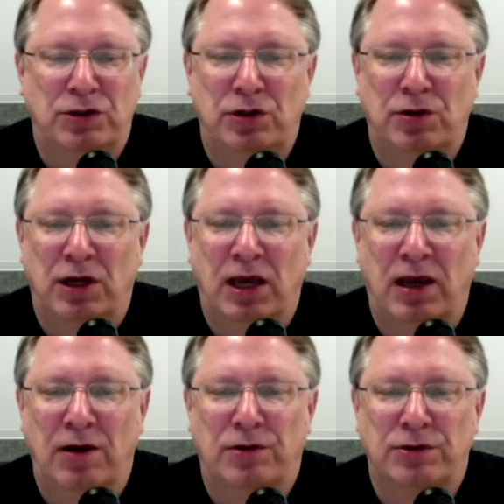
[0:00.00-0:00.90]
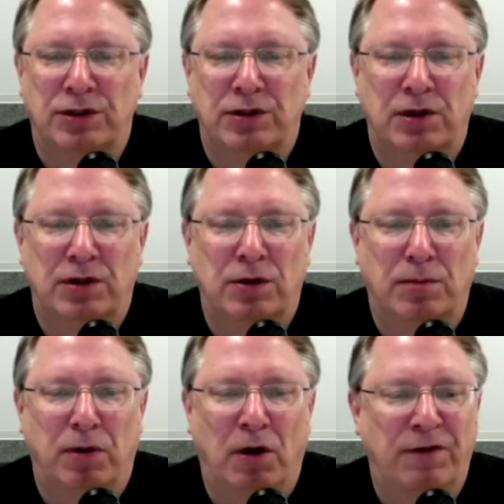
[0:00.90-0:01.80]
the candles and the, look
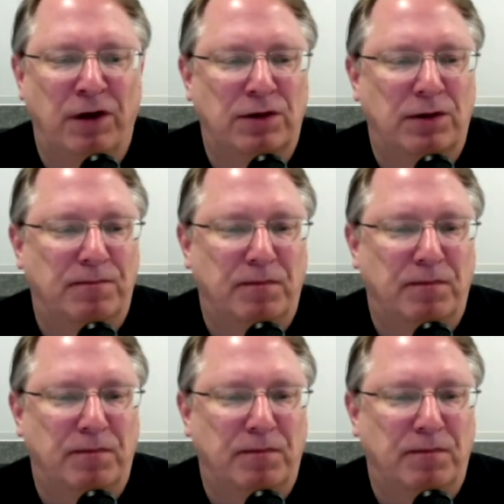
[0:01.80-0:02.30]
perfect